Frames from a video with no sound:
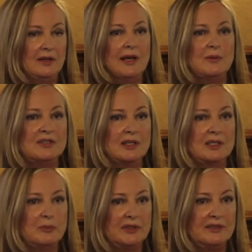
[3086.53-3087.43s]
That was
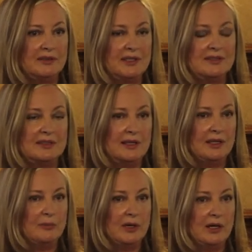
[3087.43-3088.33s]
explicitly
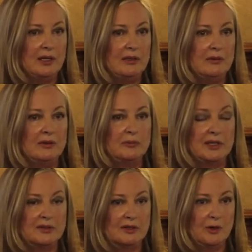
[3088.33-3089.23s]
stated by
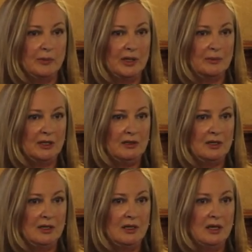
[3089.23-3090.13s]
President Obama
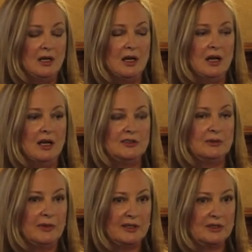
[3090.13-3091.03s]

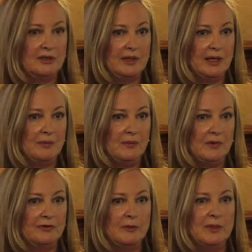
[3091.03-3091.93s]
to rescue
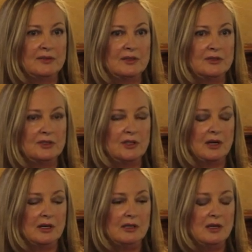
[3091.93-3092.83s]
them from Mount
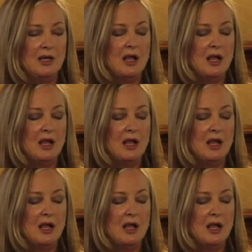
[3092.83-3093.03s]
Sinjar.